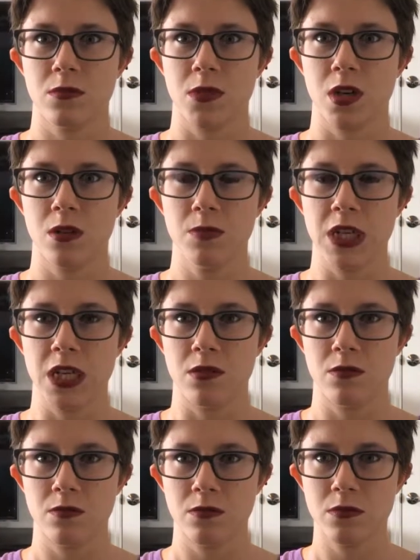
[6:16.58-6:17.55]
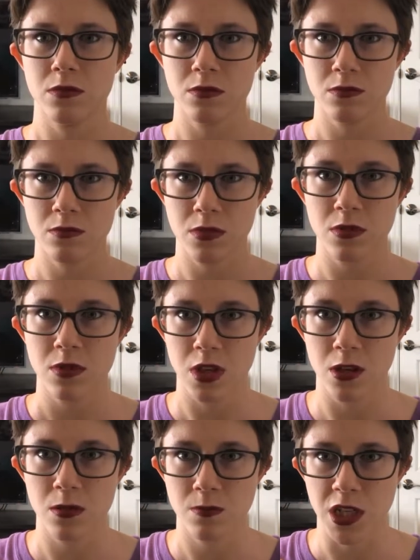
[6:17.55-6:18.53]
Calm down.
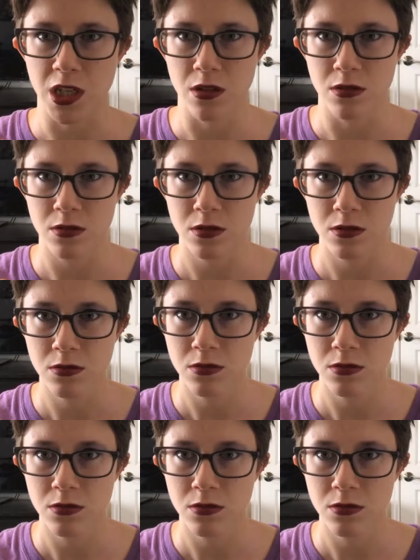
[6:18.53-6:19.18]
Calm down.